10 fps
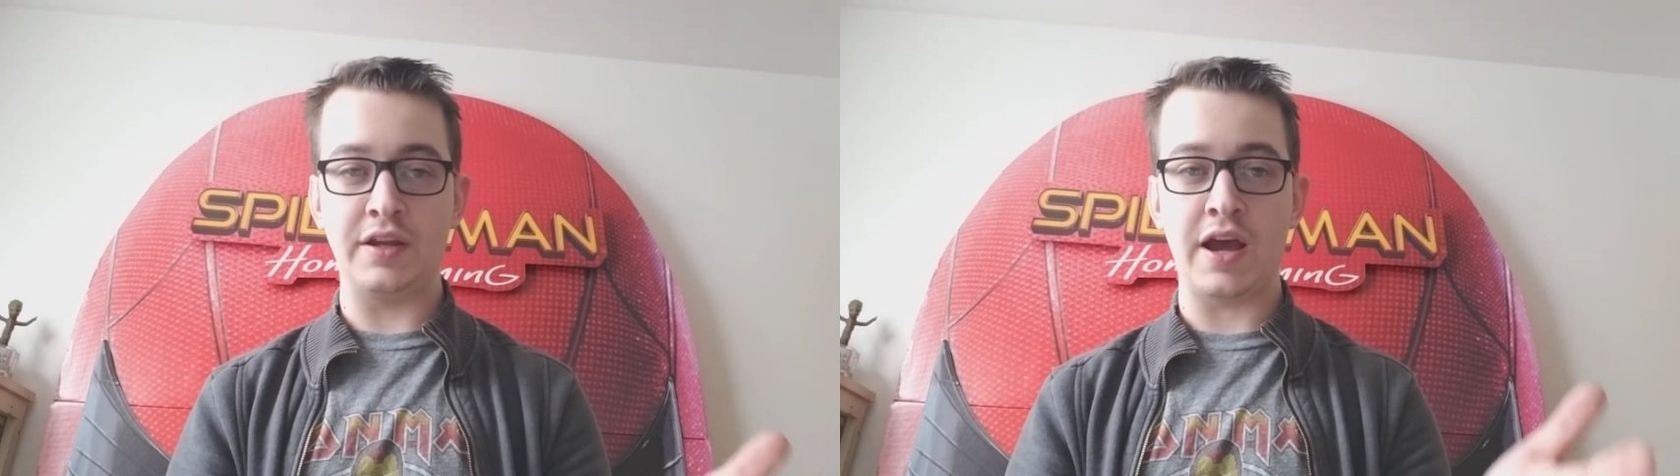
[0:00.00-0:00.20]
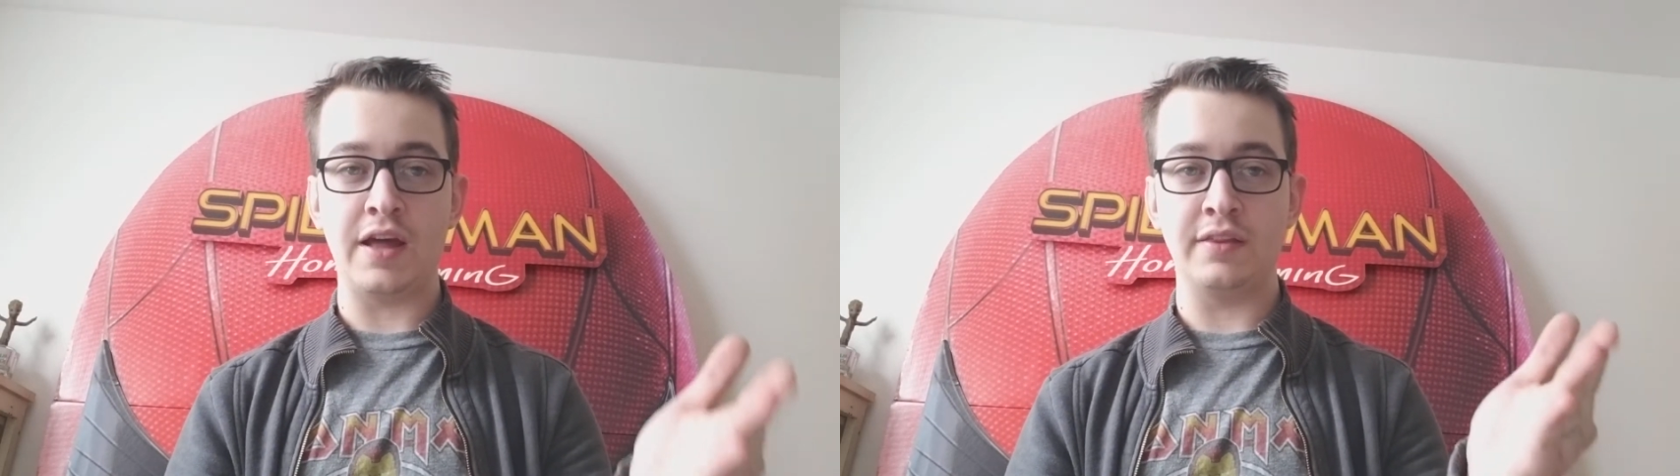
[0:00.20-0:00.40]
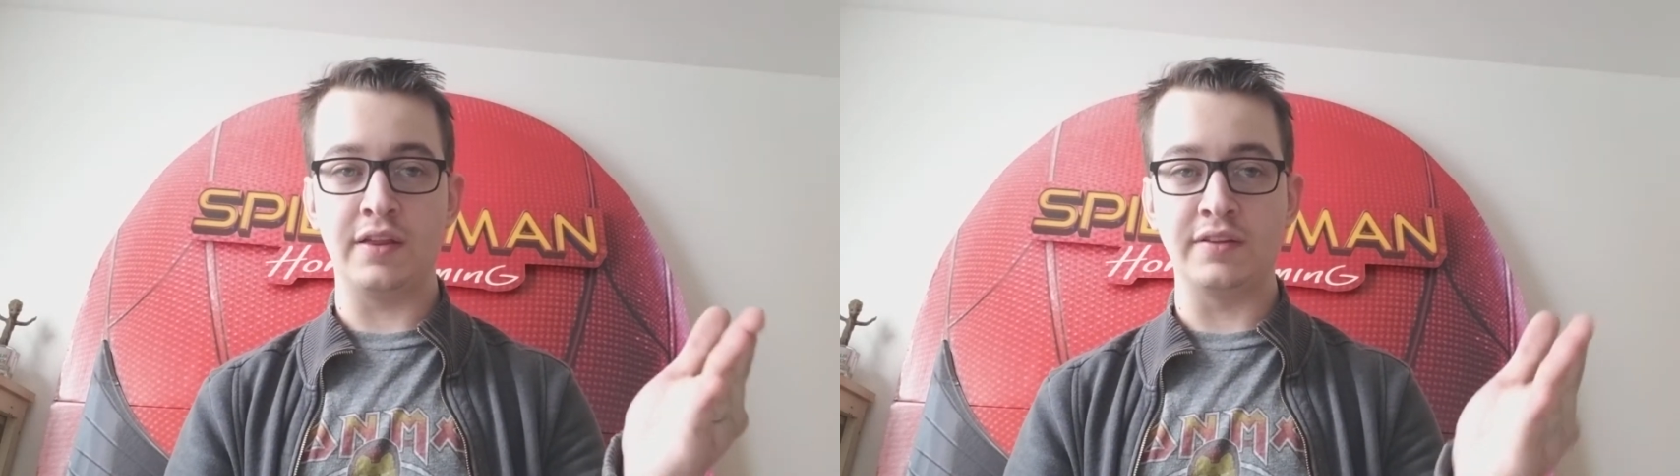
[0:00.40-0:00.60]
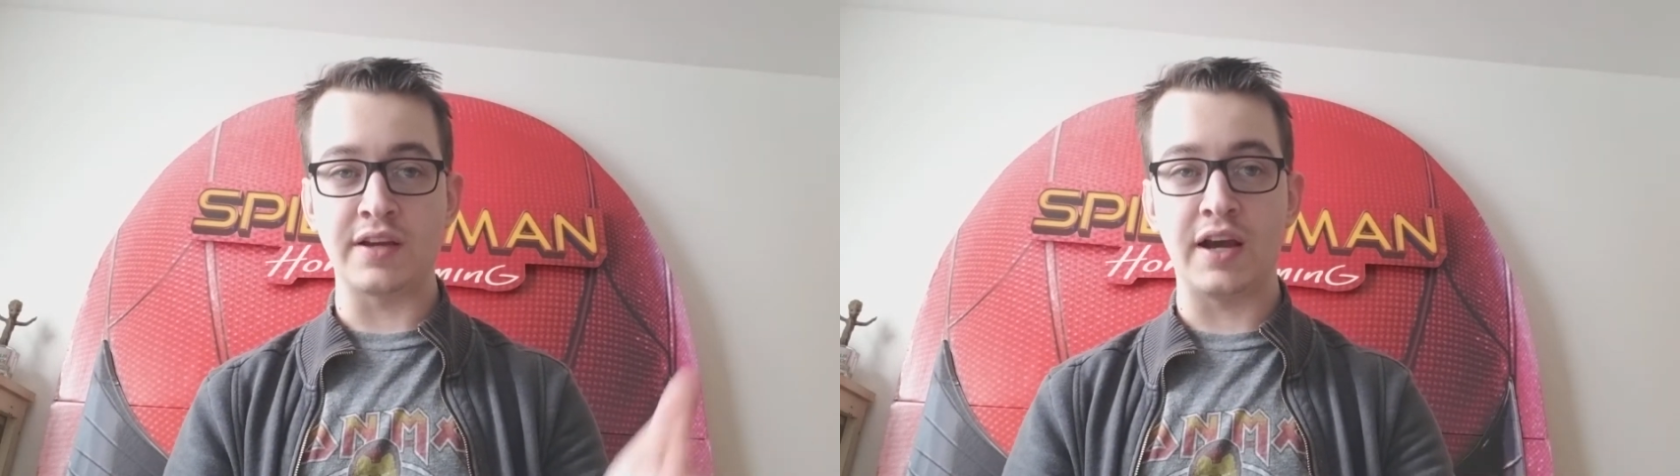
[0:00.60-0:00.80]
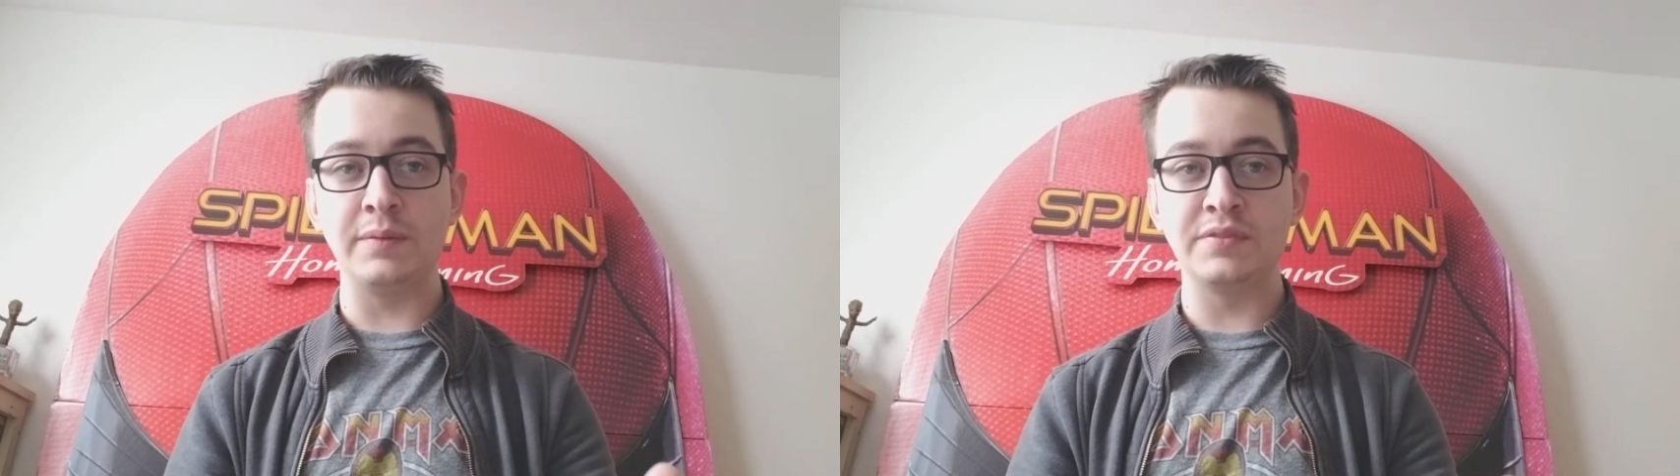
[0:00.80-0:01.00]
got the
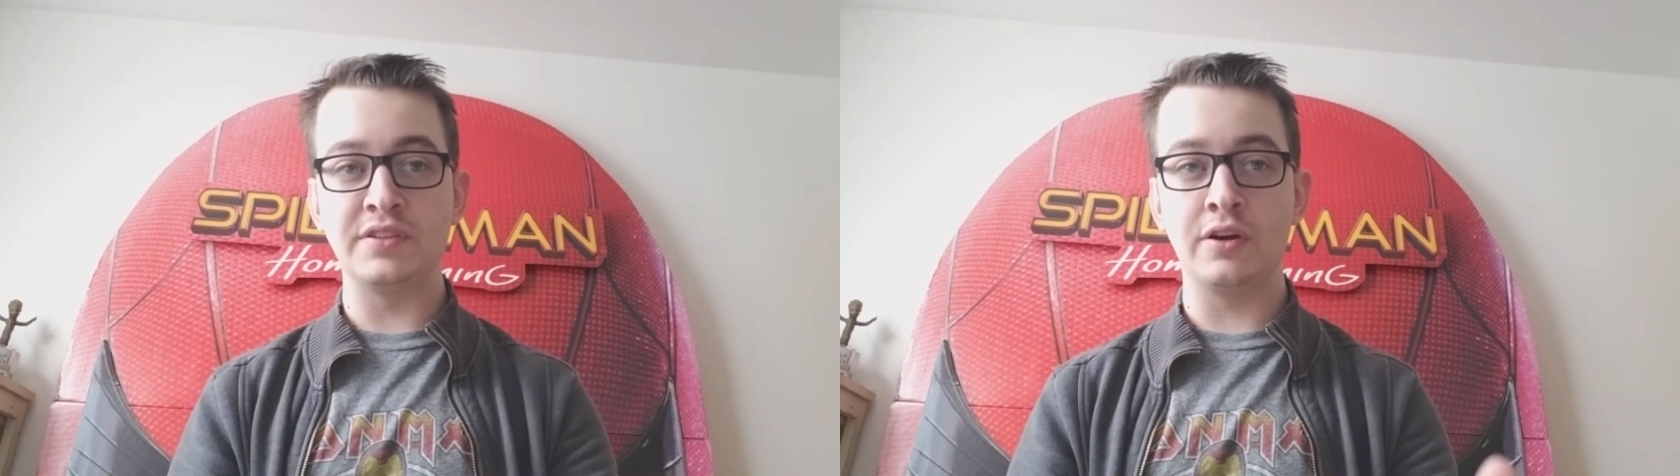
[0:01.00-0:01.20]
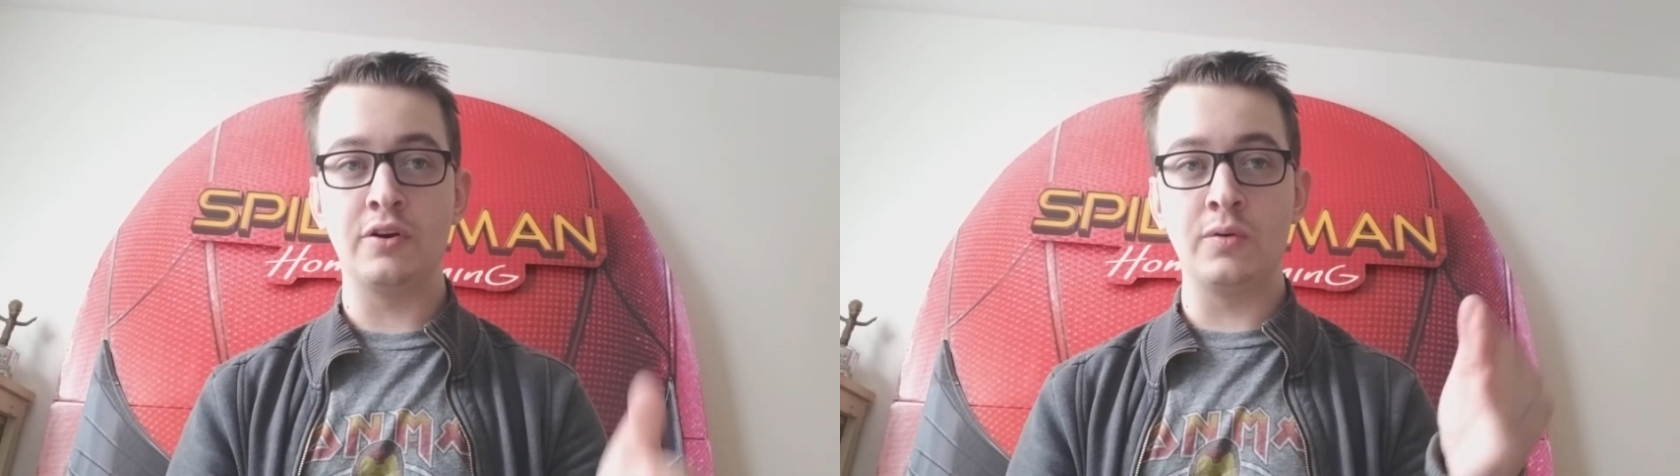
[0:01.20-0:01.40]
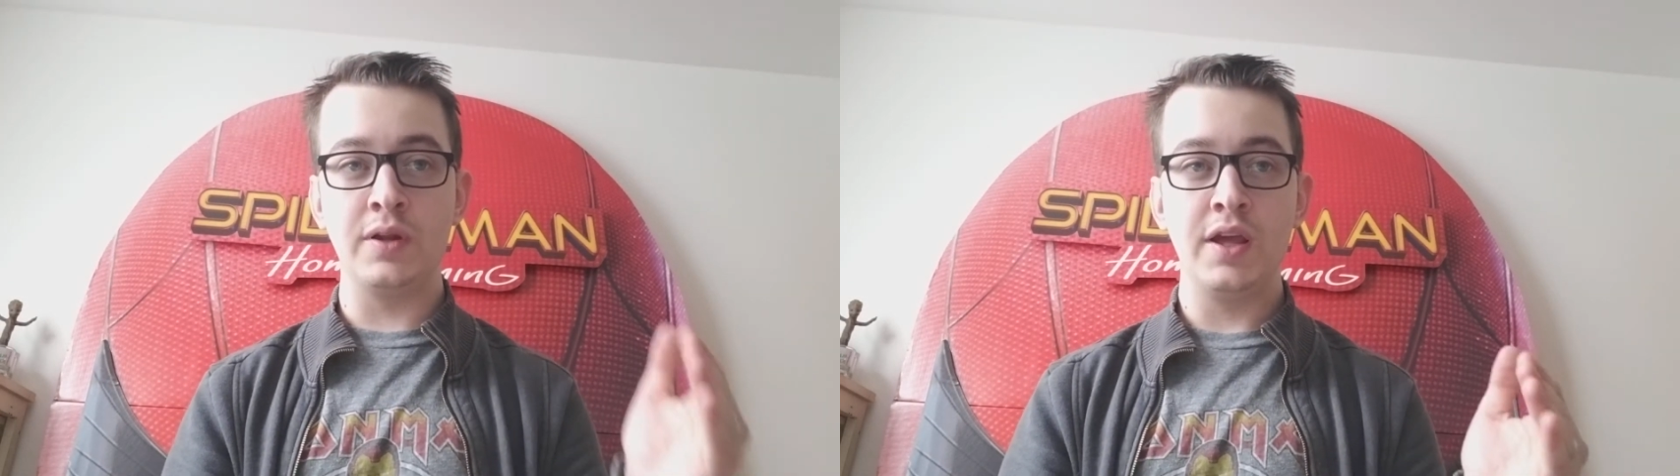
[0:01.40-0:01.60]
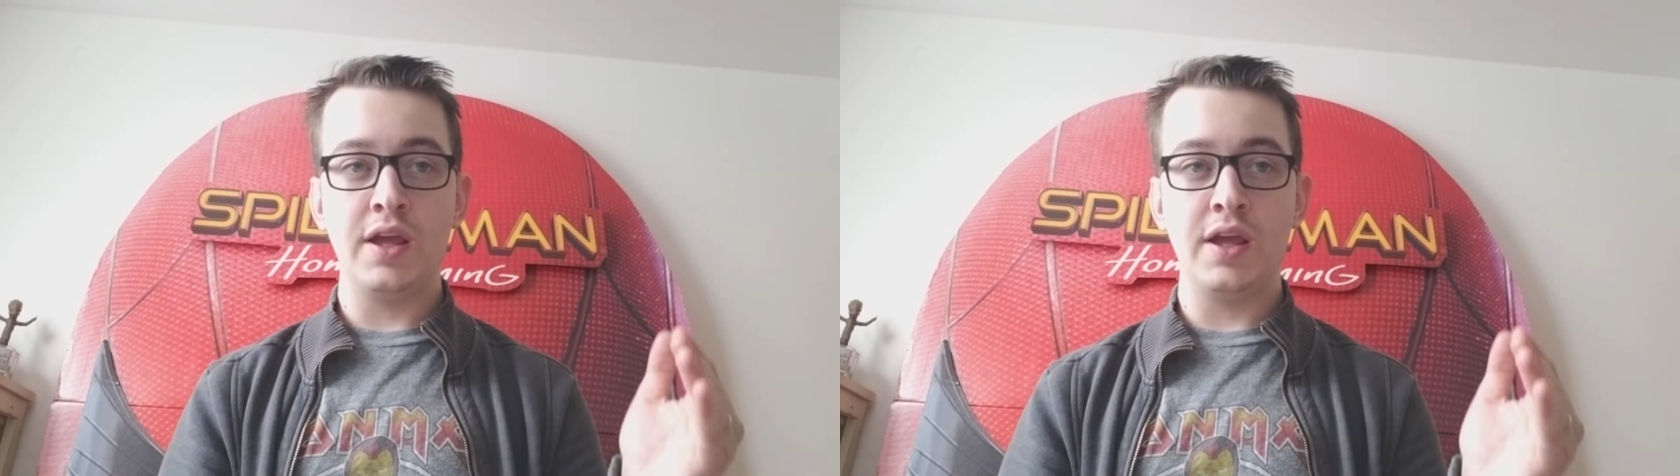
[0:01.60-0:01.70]
Time Stone